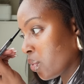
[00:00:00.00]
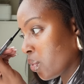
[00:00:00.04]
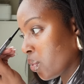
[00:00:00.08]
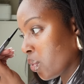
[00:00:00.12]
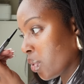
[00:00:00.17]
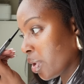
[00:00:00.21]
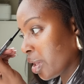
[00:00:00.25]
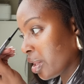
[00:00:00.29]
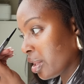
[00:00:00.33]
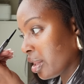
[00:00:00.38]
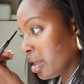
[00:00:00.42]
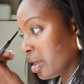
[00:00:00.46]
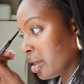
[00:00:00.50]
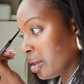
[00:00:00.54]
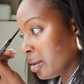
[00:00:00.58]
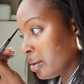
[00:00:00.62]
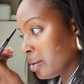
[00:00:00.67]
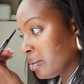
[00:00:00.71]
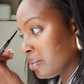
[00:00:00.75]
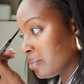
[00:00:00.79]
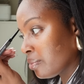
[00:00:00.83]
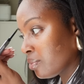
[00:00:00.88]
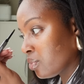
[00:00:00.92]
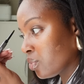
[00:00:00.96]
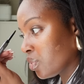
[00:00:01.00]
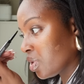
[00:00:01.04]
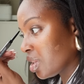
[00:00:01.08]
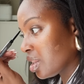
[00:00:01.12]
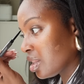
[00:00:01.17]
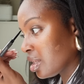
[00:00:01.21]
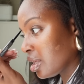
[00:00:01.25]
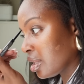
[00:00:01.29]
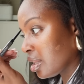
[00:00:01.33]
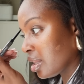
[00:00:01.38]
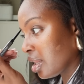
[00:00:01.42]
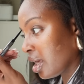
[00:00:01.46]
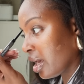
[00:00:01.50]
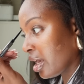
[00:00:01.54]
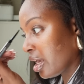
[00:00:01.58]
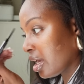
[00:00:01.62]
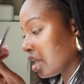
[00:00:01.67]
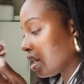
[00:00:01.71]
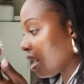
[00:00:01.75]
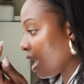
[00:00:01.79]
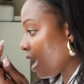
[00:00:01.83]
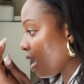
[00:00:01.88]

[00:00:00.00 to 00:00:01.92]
oily within like an